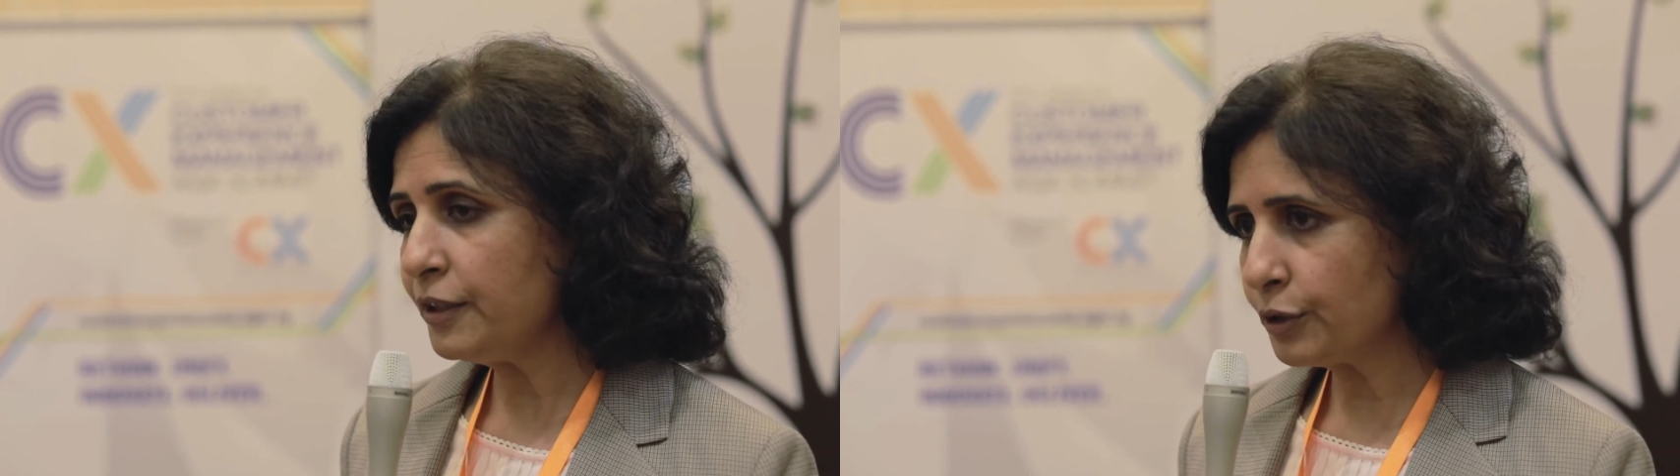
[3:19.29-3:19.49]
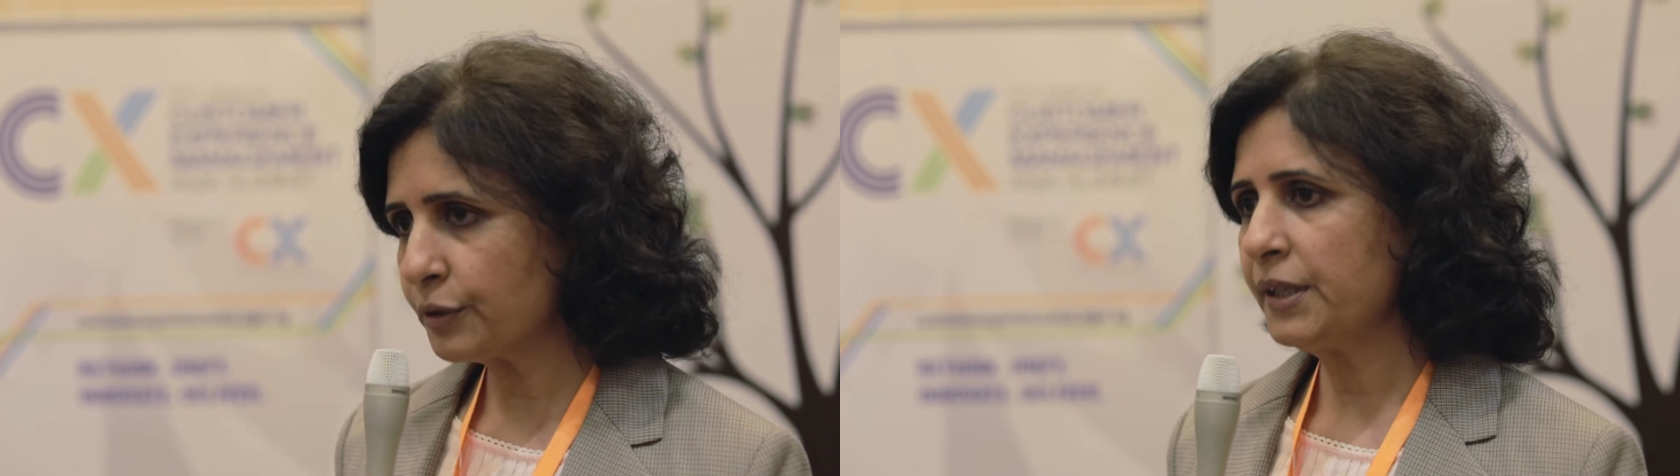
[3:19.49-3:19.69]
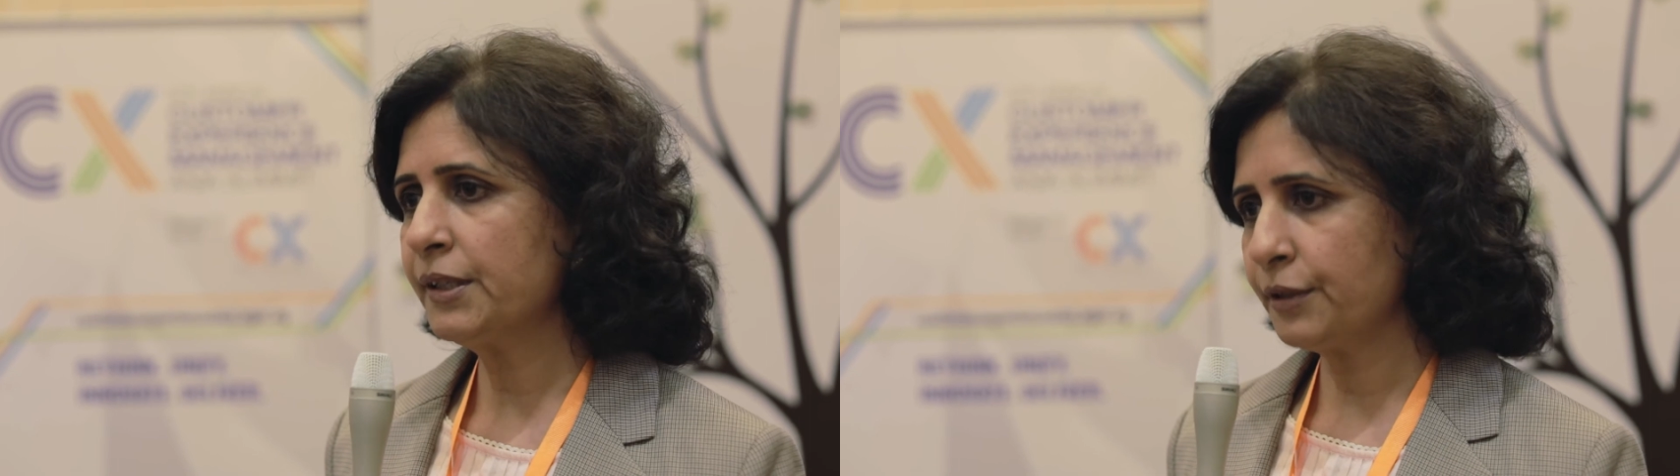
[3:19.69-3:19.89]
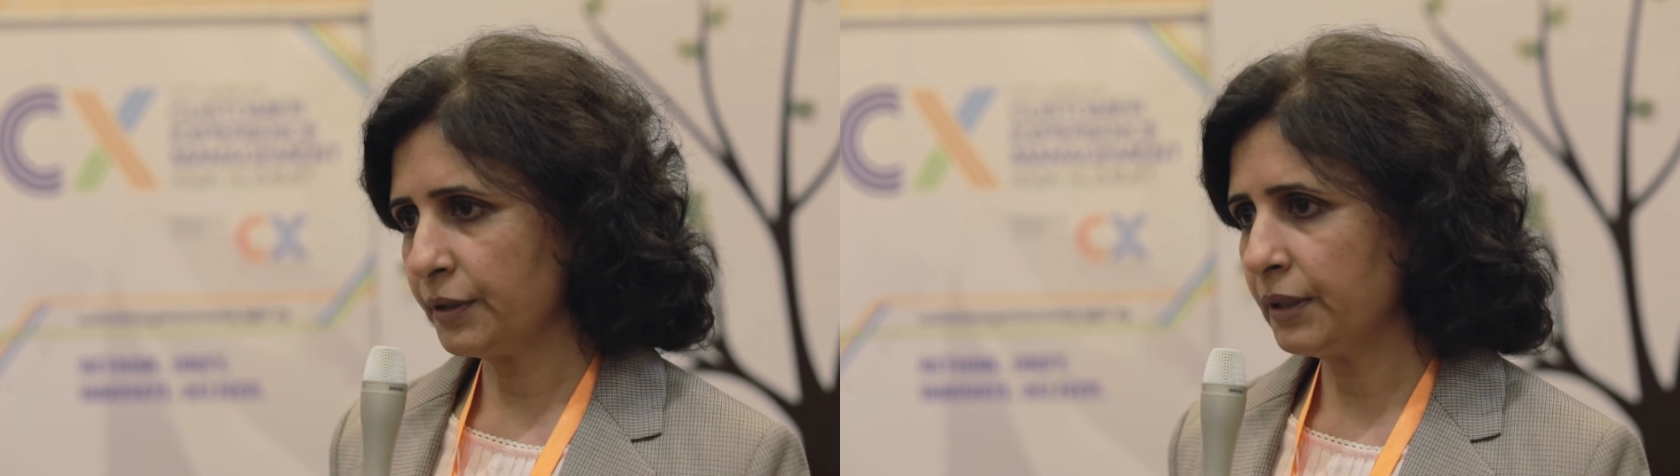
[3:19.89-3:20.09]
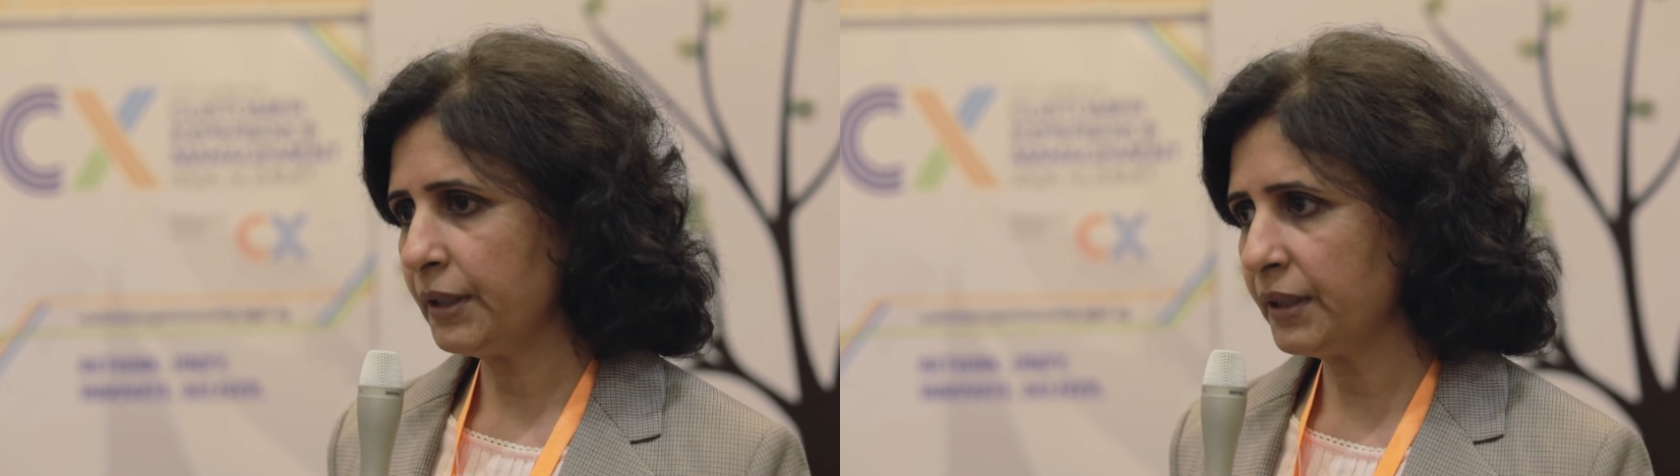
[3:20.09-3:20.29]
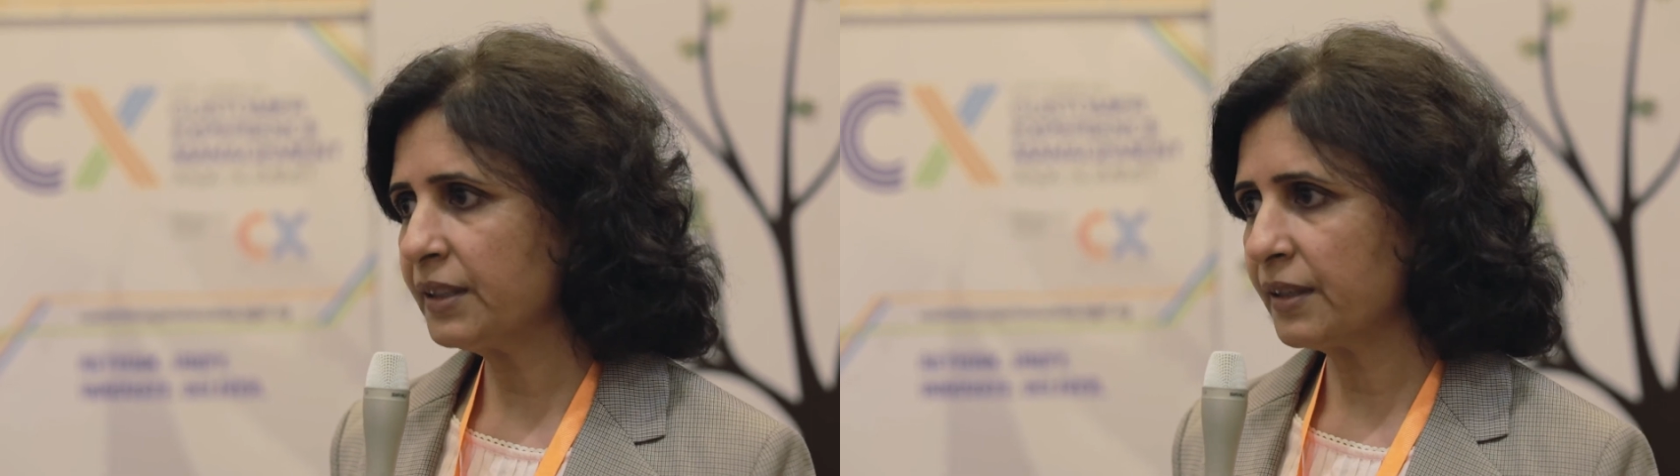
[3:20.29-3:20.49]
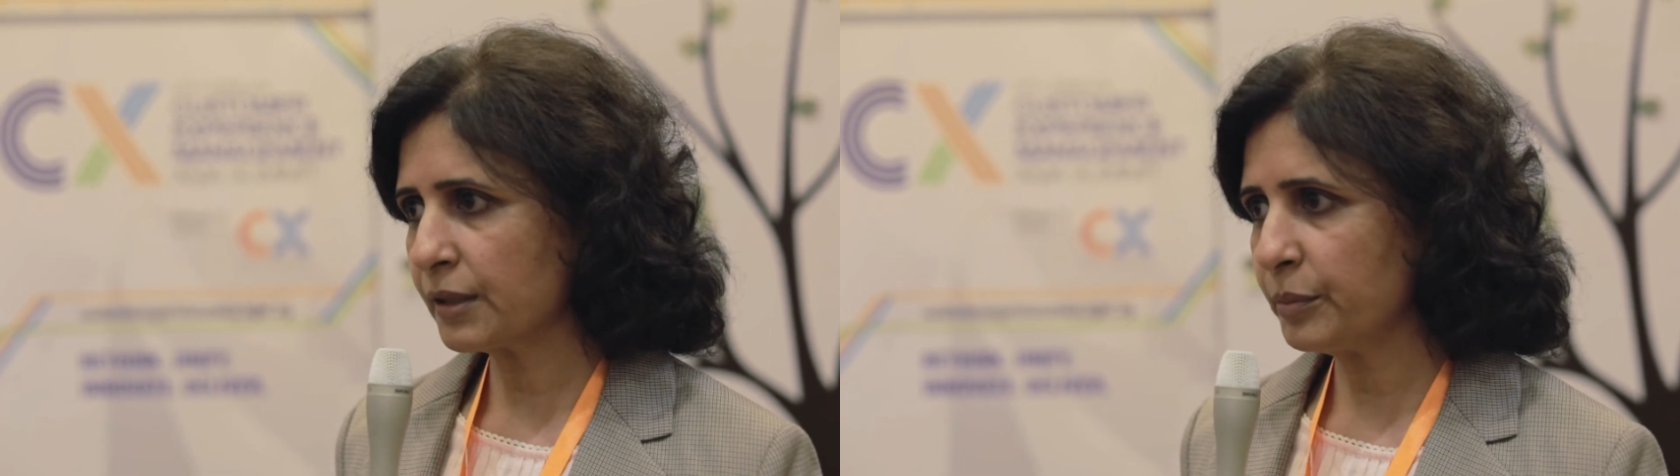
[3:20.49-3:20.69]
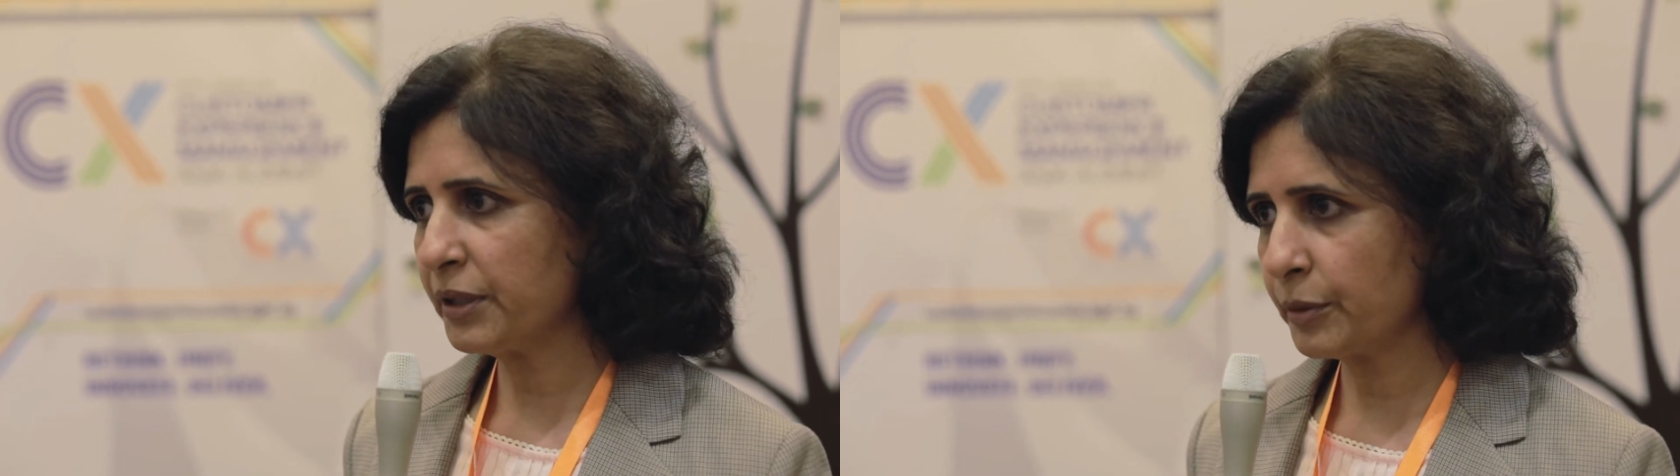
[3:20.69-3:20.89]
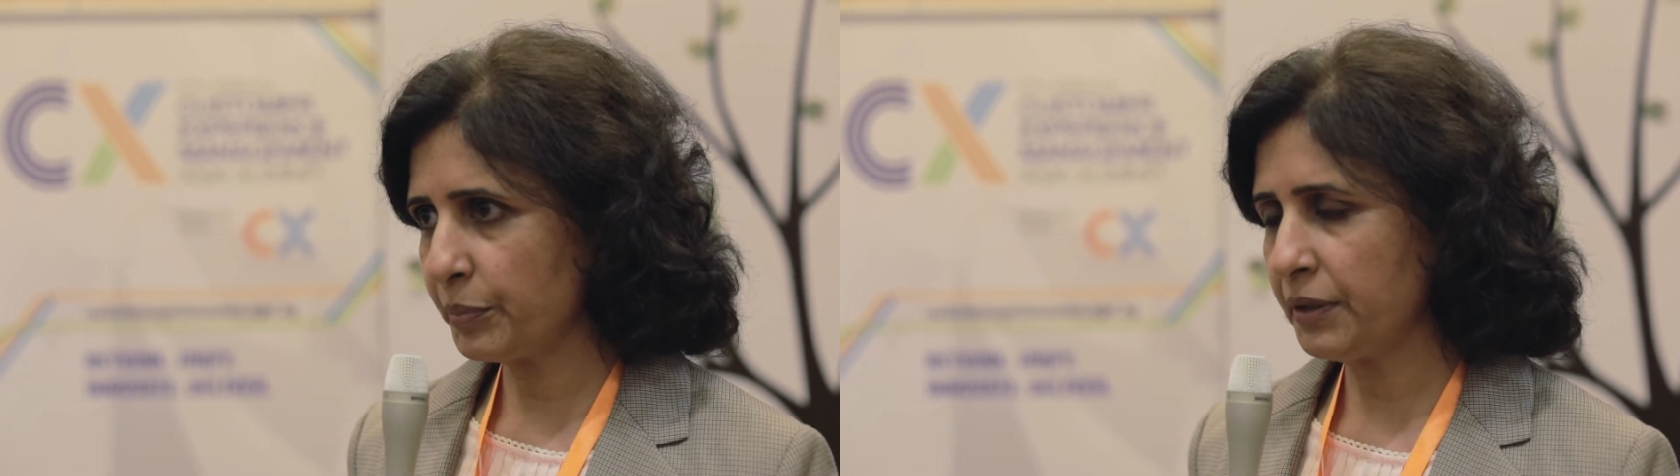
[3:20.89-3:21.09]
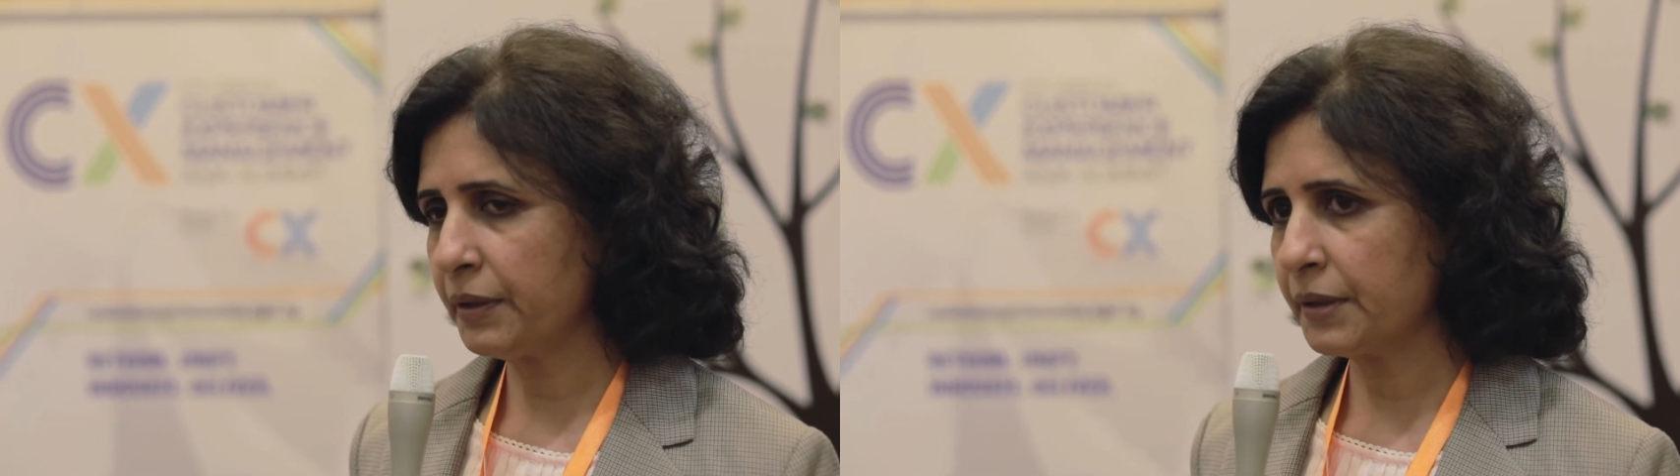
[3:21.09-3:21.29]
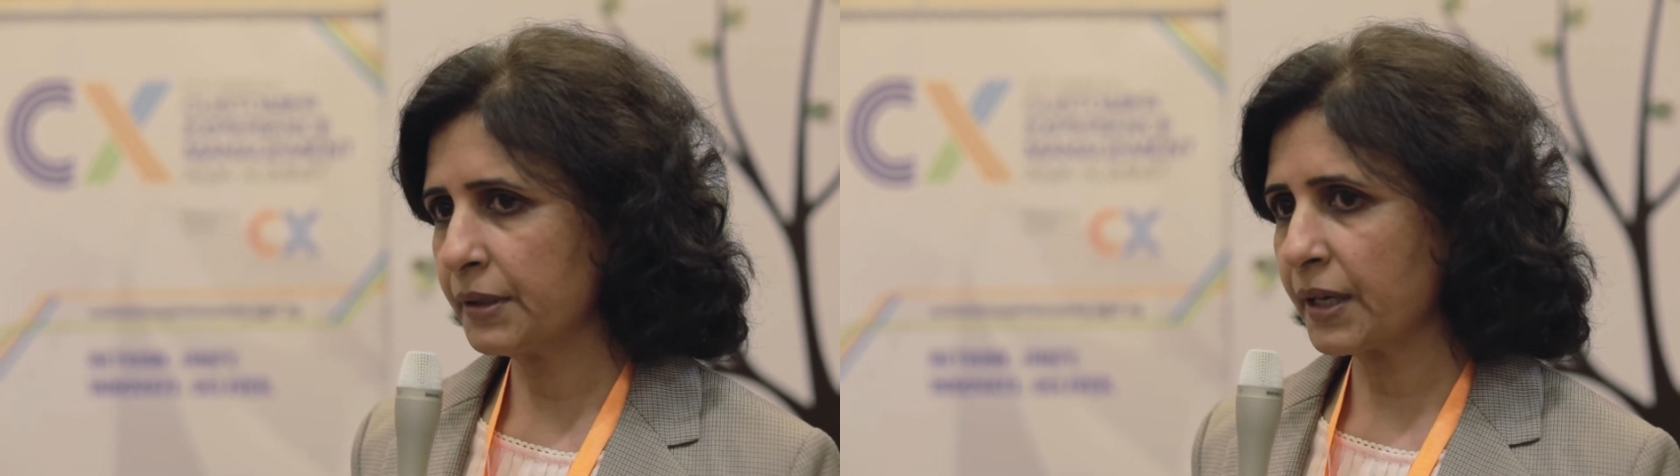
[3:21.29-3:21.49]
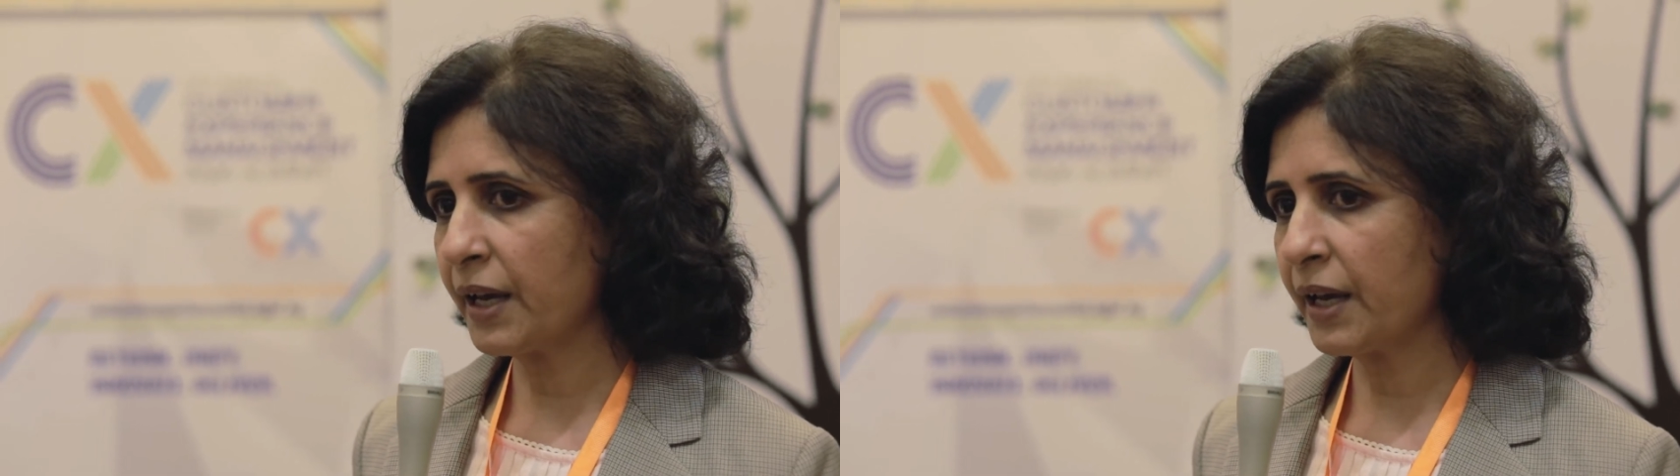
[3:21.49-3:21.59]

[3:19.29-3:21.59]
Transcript: interest really in customer experience